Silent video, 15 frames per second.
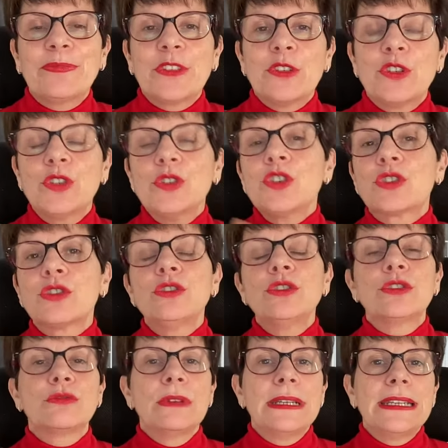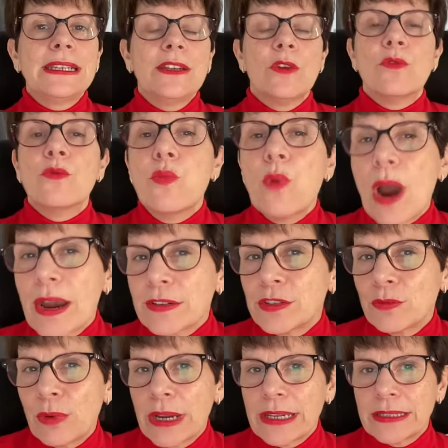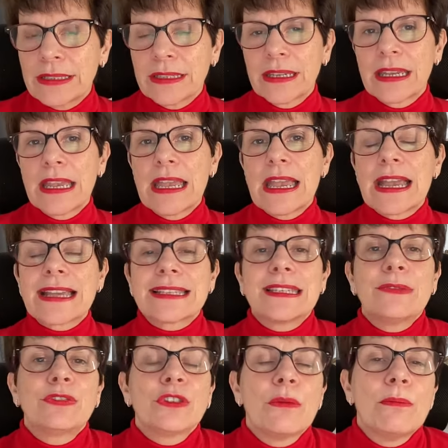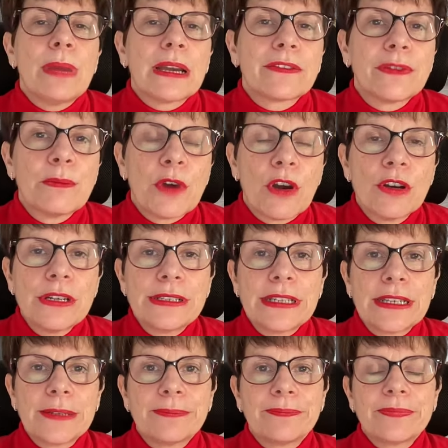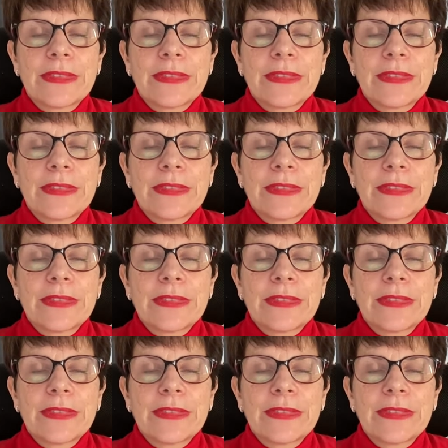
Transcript: you should look really wide awake, as if come back from a holiday.